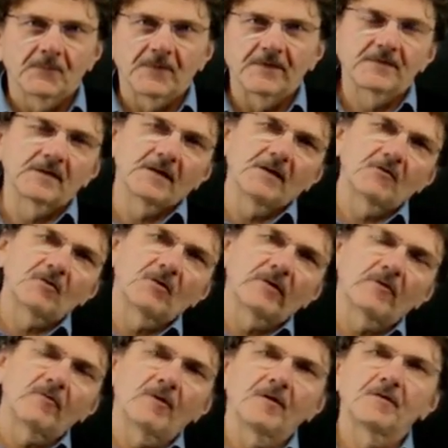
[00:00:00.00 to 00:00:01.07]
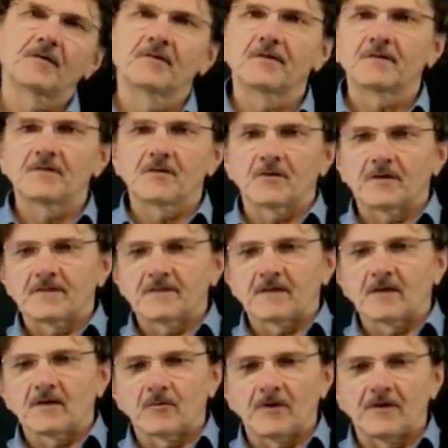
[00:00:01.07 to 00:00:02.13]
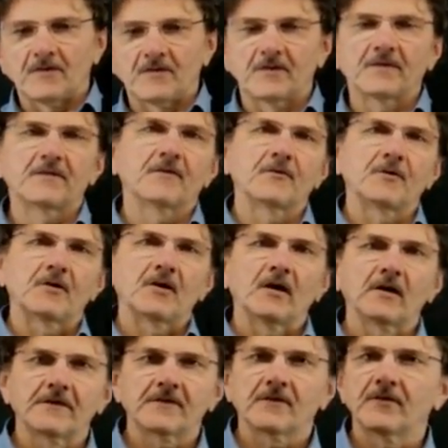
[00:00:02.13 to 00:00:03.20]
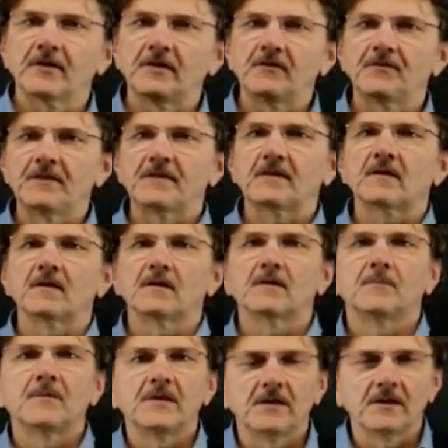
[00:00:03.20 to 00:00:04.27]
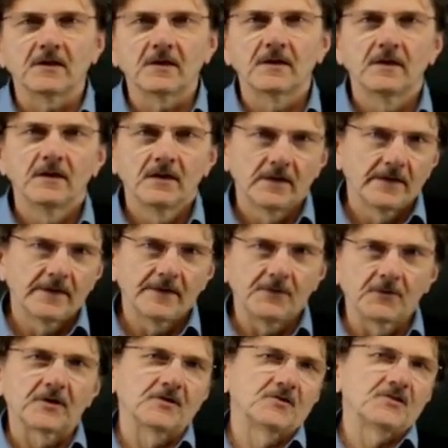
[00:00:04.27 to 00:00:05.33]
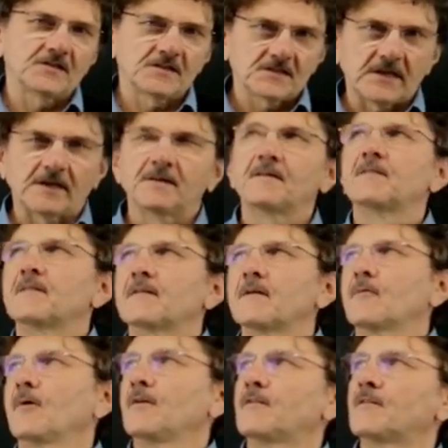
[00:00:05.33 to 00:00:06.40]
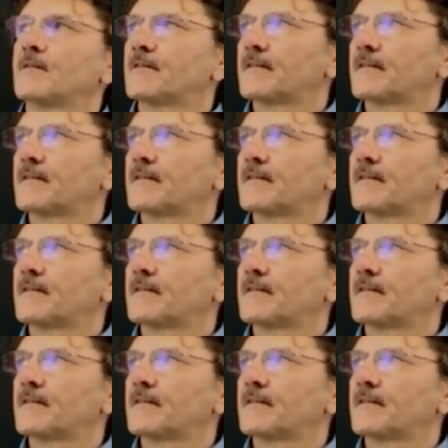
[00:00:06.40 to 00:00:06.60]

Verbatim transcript: There's a natural equation, the geodesic equation. So regardless of any physical meaning, you can just study this equation.